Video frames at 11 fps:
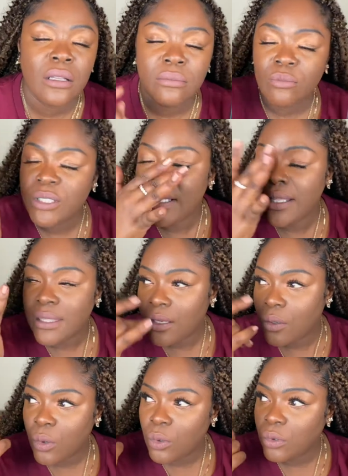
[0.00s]
what's that thing
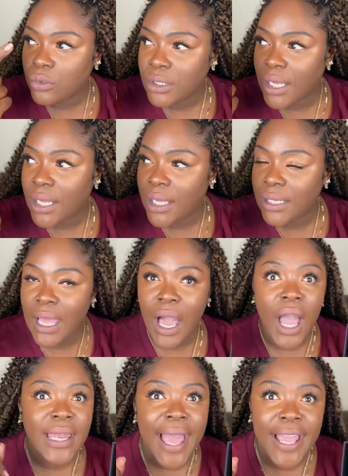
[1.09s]
called,
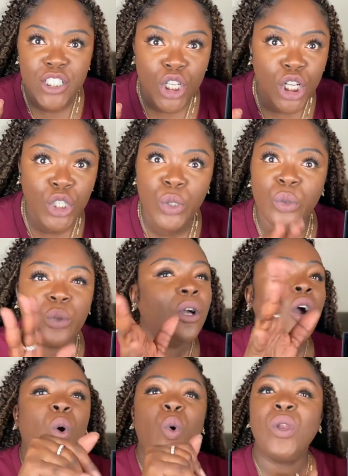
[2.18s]
eyelash glue,
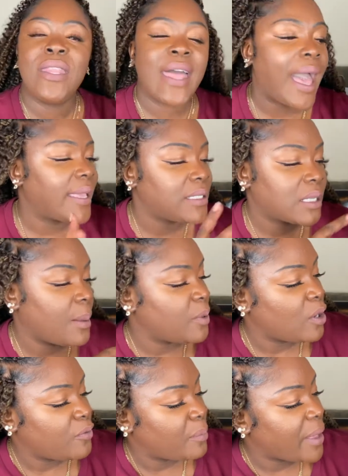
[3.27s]
all of that is coming
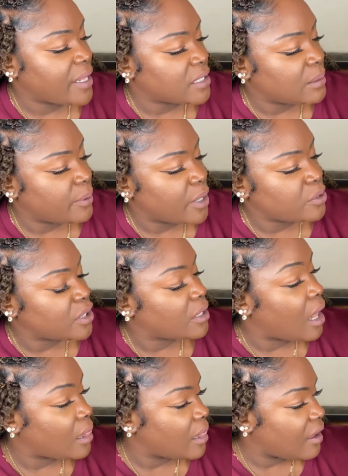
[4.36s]
off with Pendulum Potion.
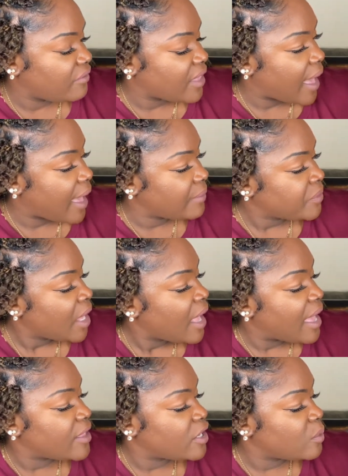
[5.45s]
Love that.
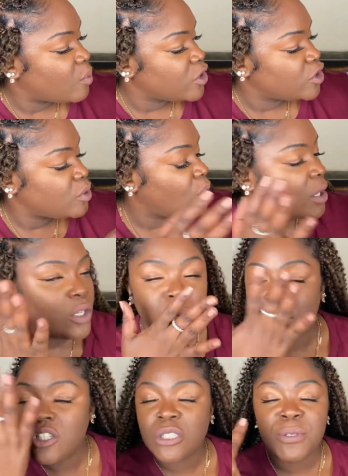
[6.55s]
And then once
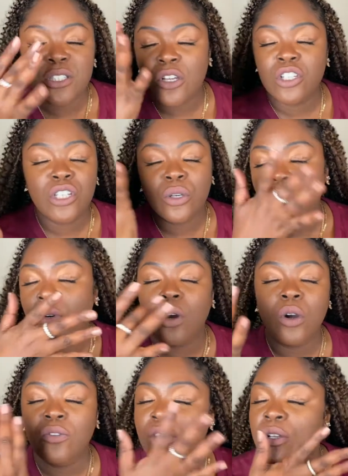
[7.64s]
you just massage it all
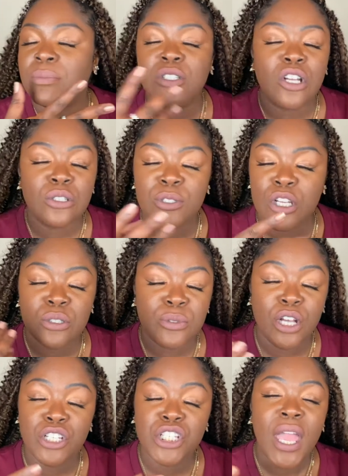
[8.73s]
over, massage,
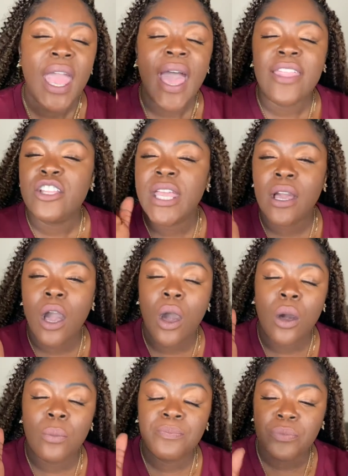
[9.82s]
and you take
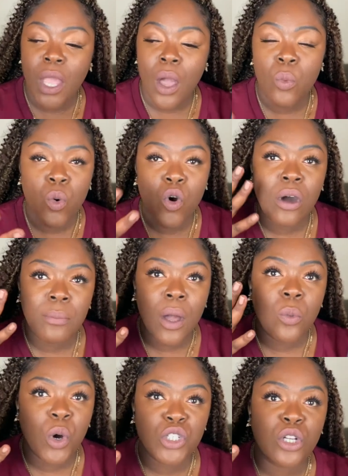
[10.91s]
a warm
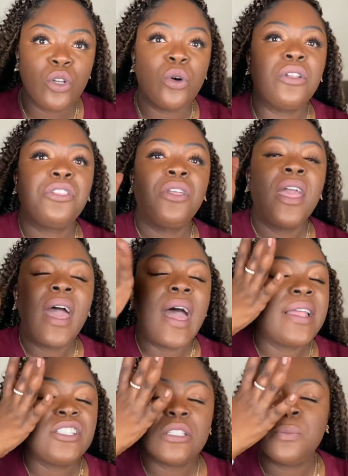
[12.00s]
washcloth
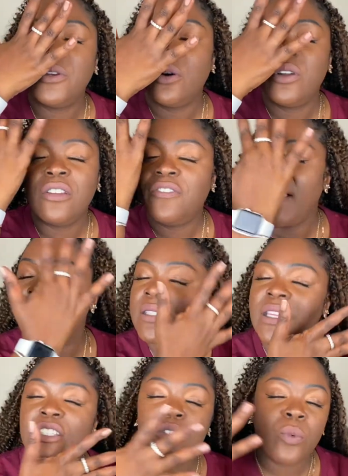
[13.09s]
and just put it on your face,
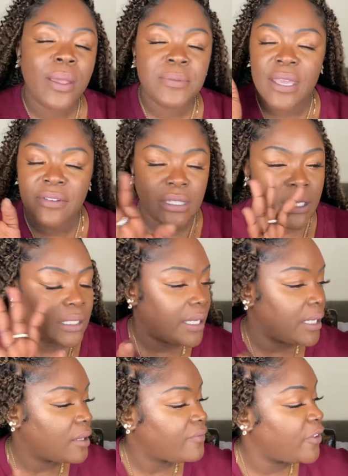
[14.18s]
and it just wipes everything
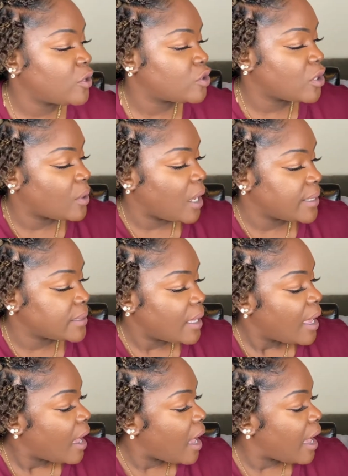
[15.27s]
clean. Feels so nice.
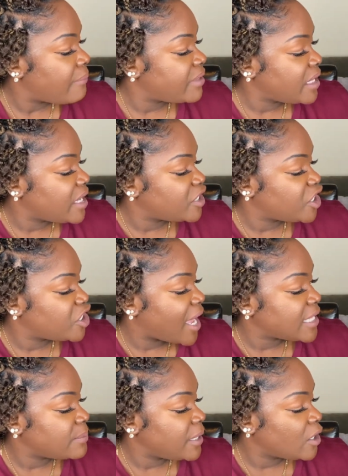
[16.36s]
Then there's the
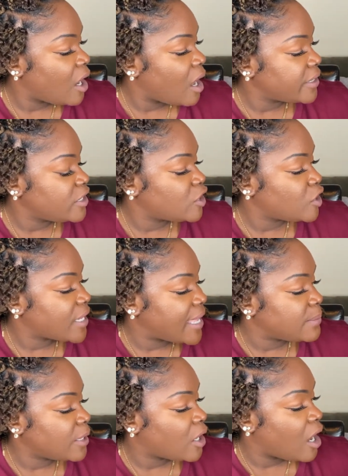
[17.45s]
Jasmine Garden. So
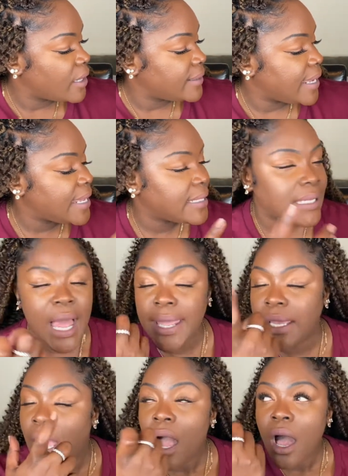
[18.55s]
Jasmine Garden is
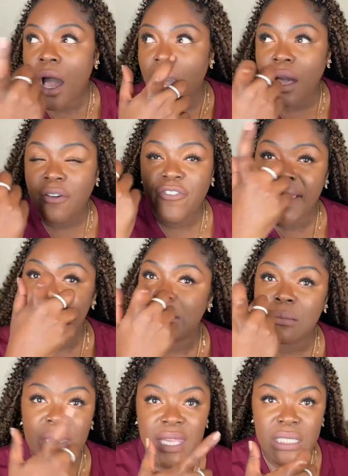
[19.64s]
like a
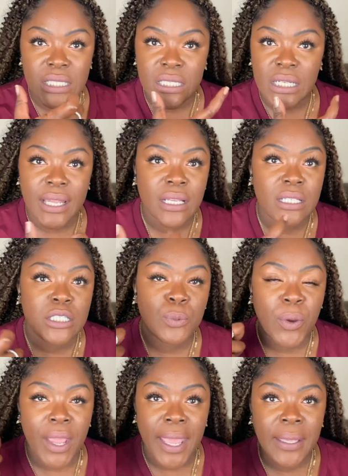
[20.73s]
face mist, like a
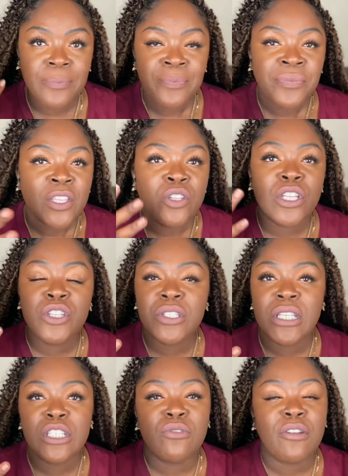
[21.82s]
spray. You can use
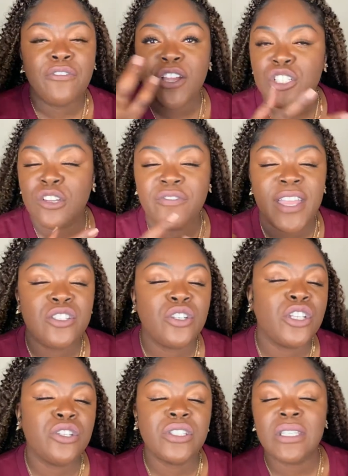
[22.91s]
it to refresh your face, you
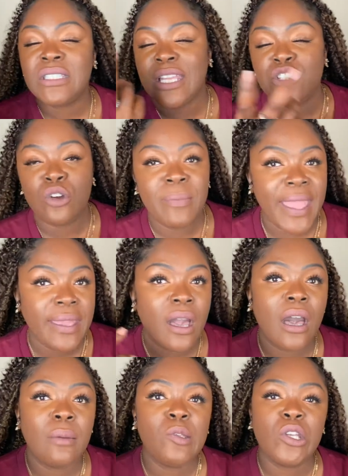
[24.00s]
can use it to set your
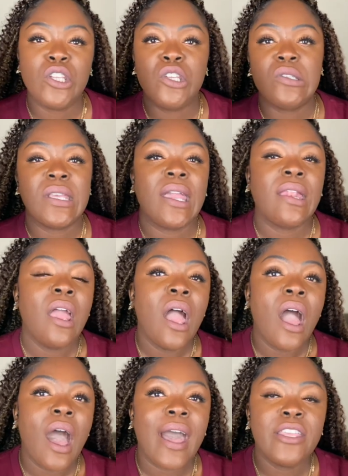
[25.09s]
makeup, you can use it,
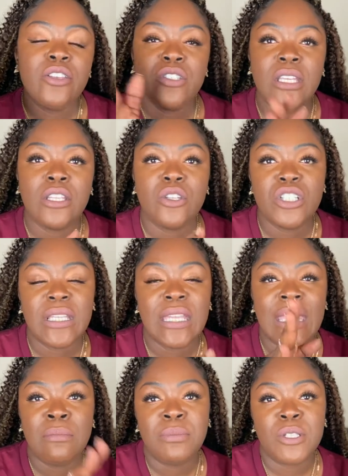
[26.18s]
I use it usually
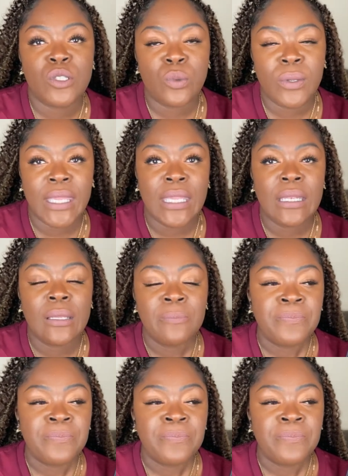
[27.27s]
in between